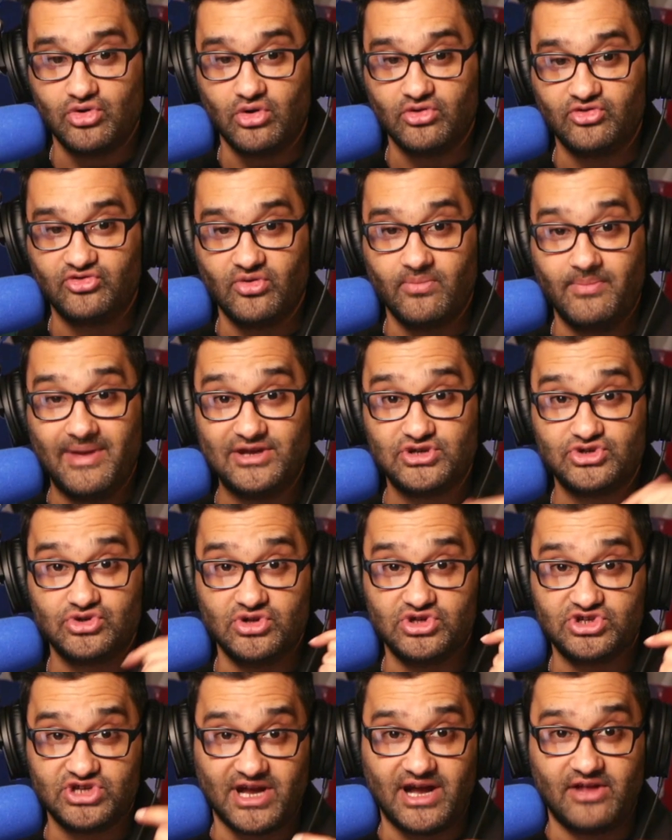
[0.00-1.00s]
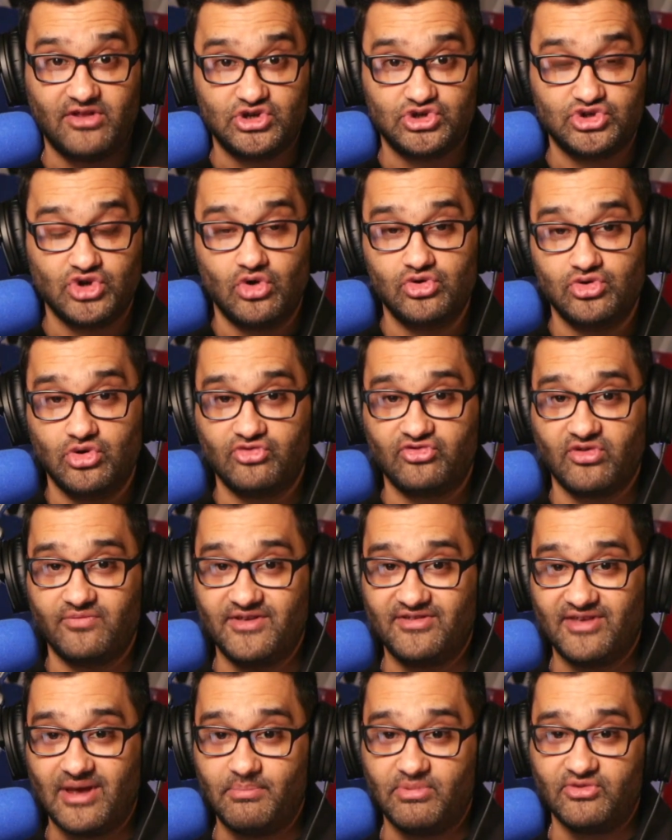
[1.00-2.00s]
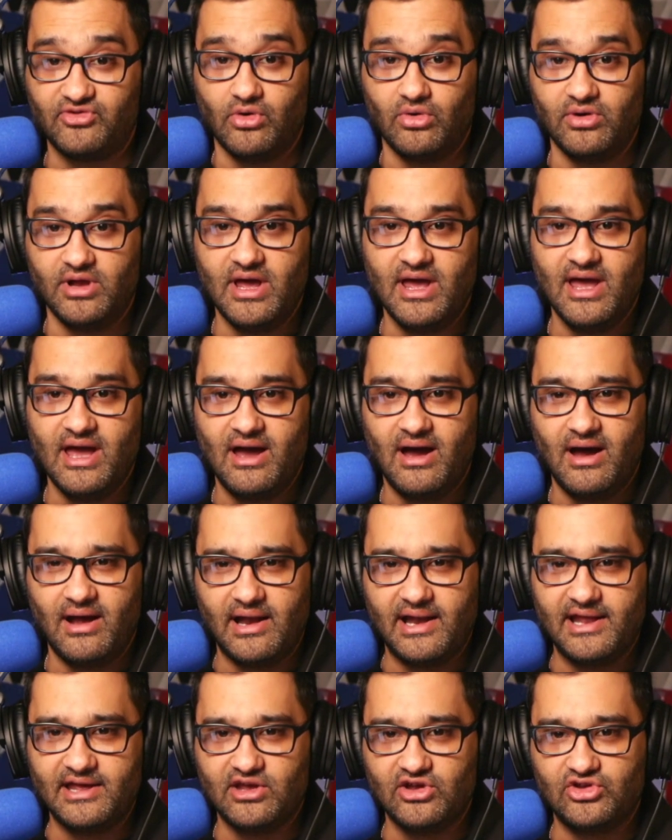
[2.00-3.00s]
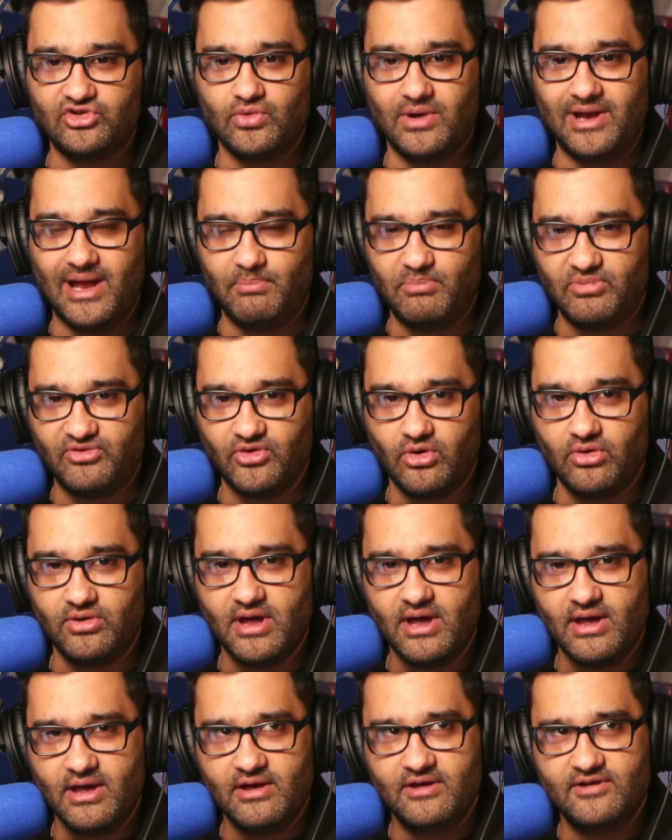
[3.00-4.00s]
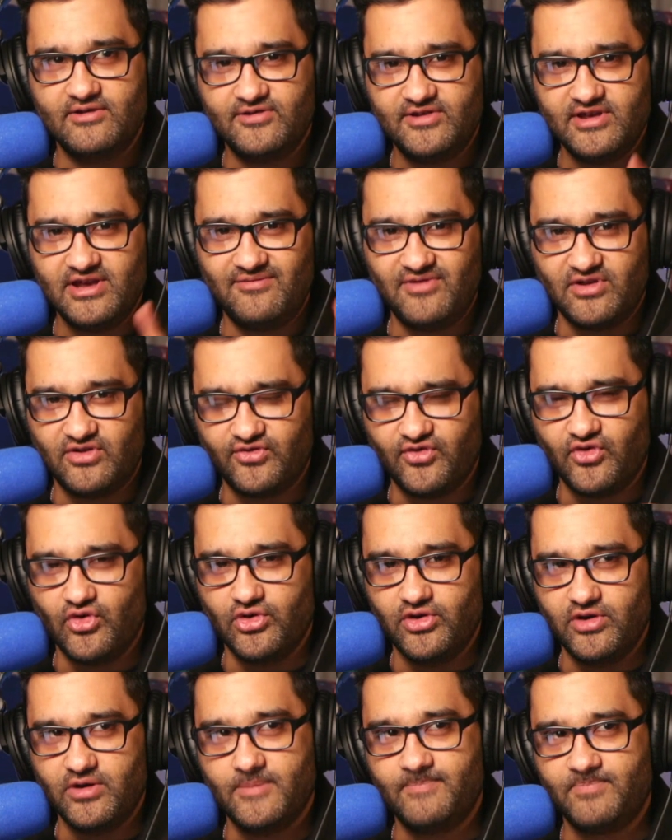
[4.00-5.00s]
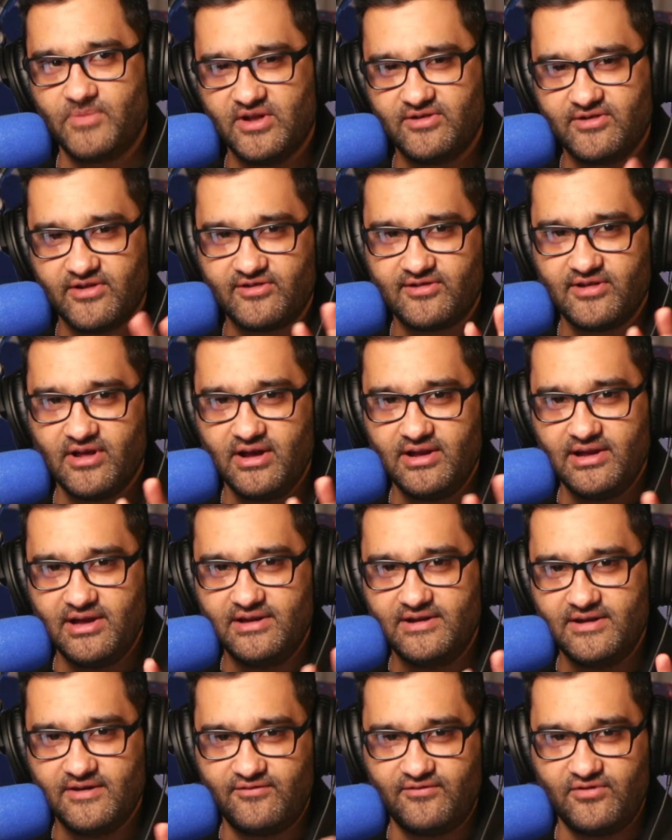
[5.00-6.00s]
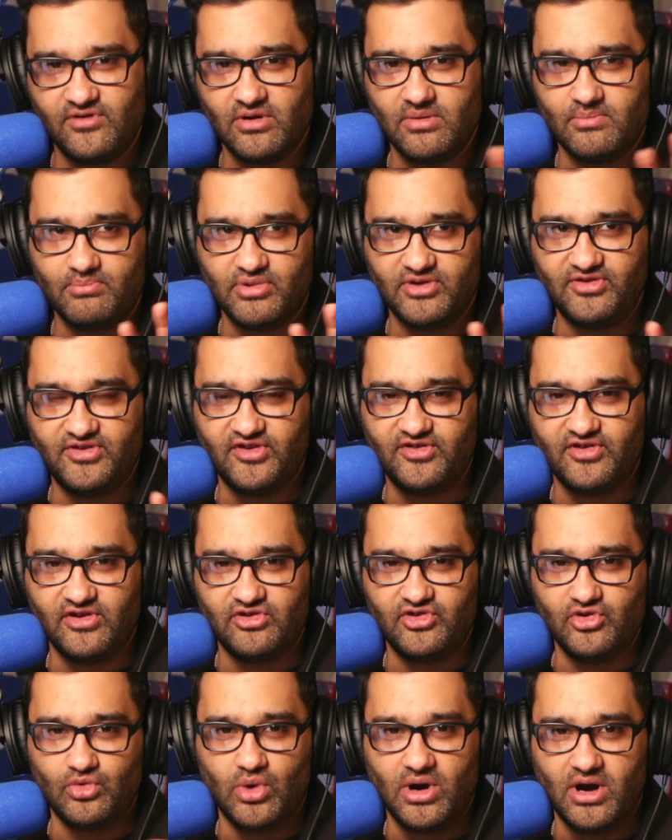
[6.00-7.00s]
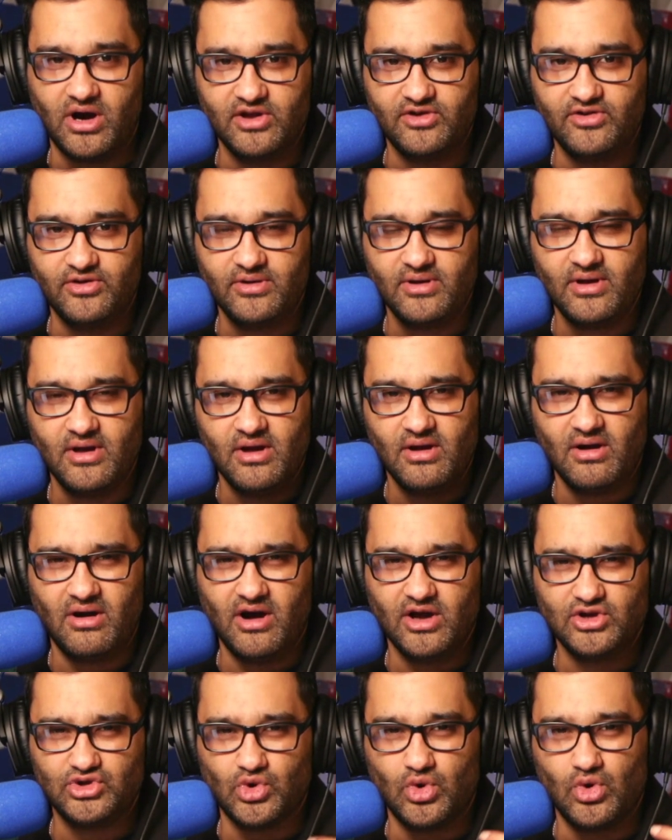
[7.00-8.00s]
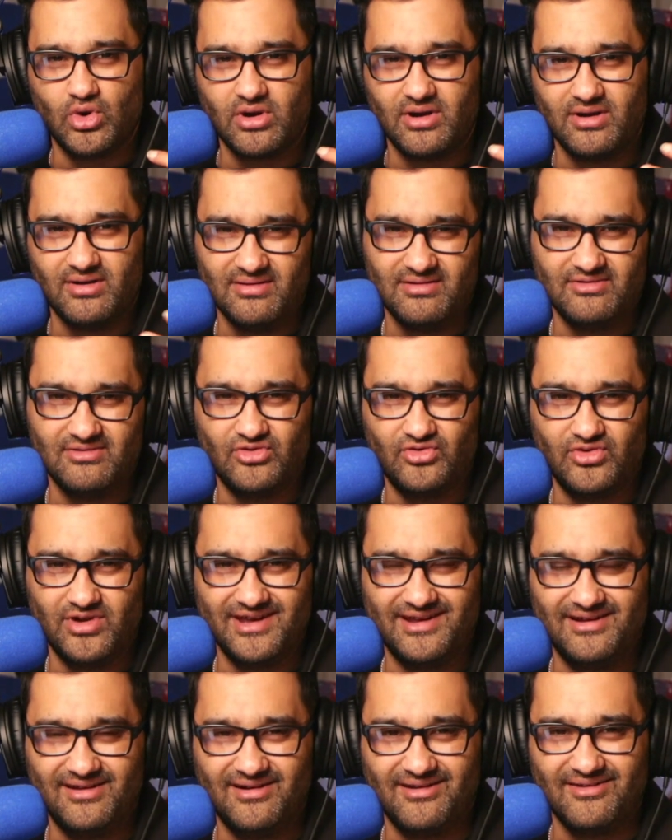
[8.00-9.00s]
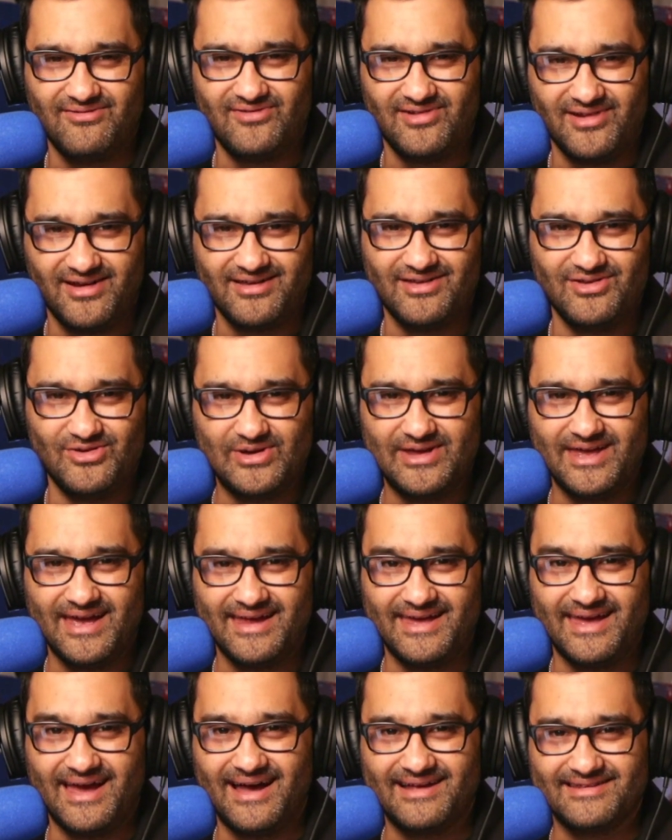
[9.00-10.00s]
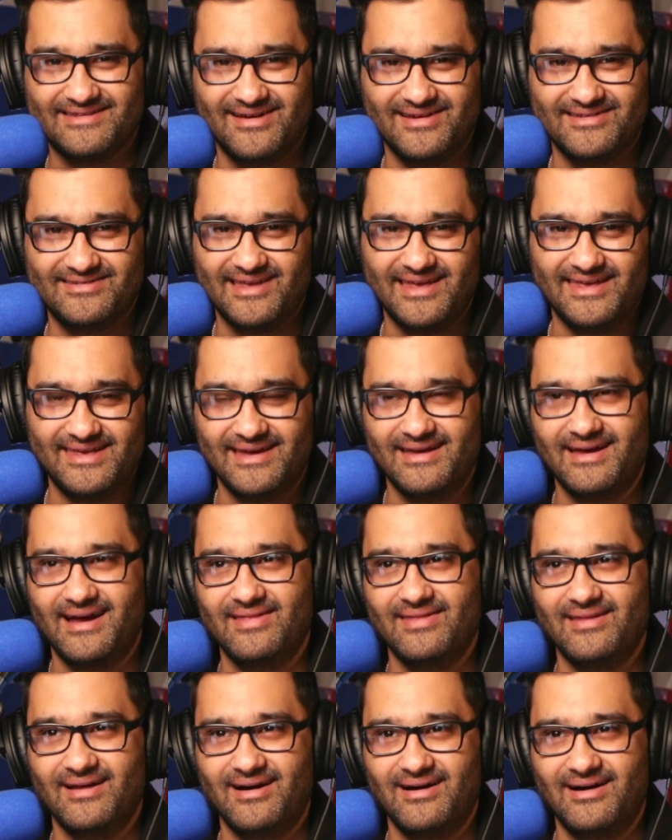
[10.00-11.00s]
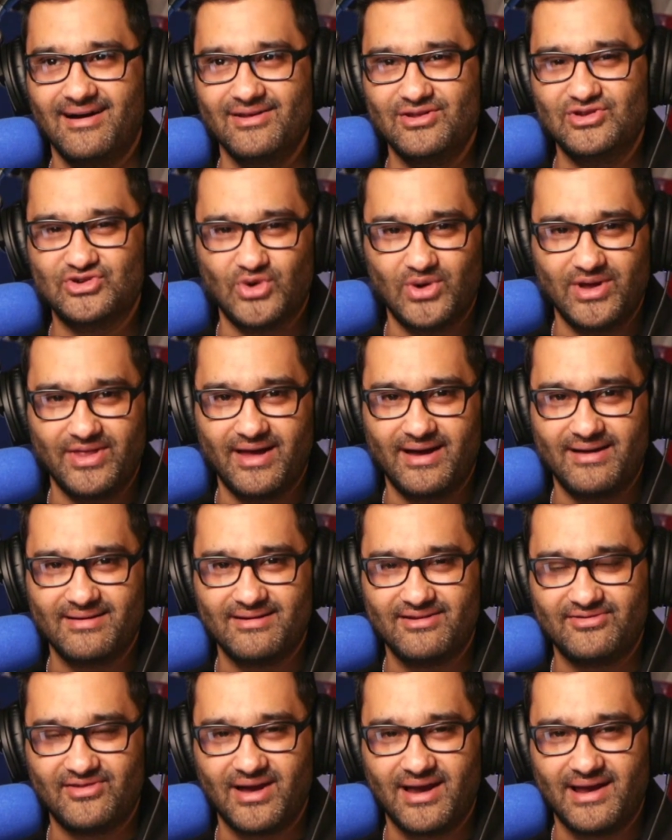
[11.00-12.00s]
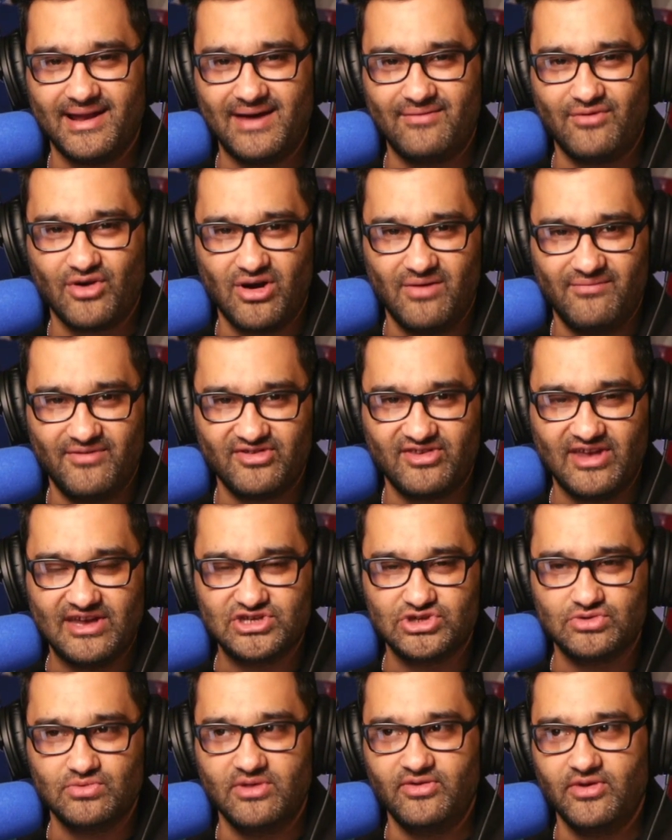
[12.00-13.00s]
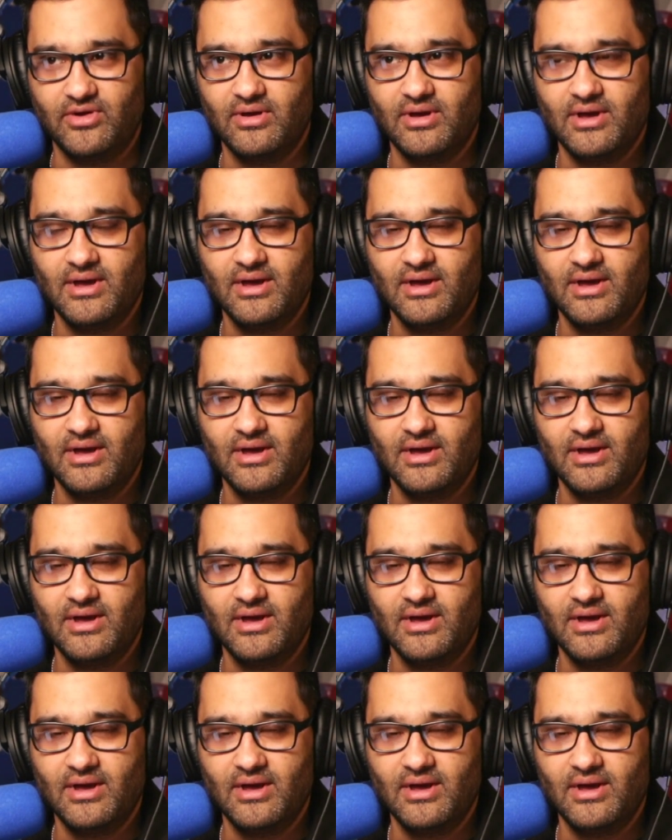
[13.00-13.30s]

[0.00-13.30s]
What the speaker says: notes. So make sure you check out the show notes of this episode and I'll link it to an episode. See if it's for you. It's a slightly different position to what I do. I talk real life, like you get it as I say it, and I enjoy that because I can have a conversation with you.